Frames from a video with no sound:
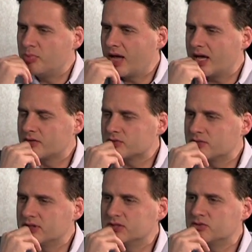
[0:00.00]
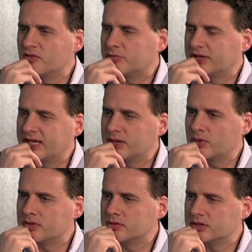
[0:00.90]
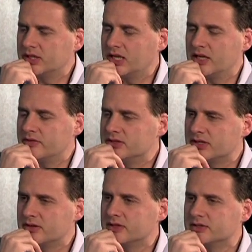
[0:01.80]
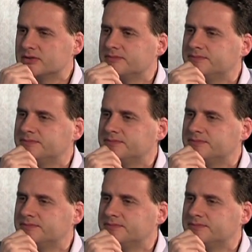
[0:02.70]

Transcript: paths or things you have planned, whether in any of these areas?